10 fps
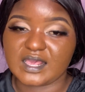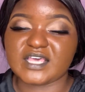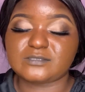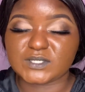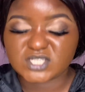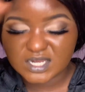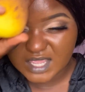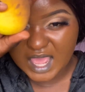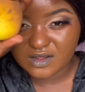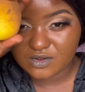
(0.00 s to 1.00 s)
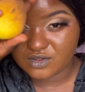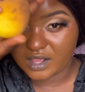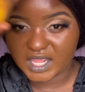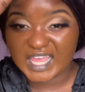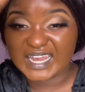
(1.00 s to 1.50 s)
especially around your
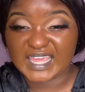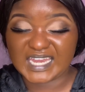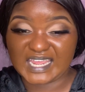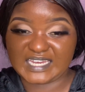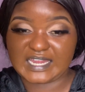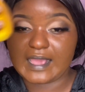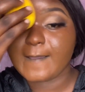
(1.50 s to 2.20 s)
hairline area.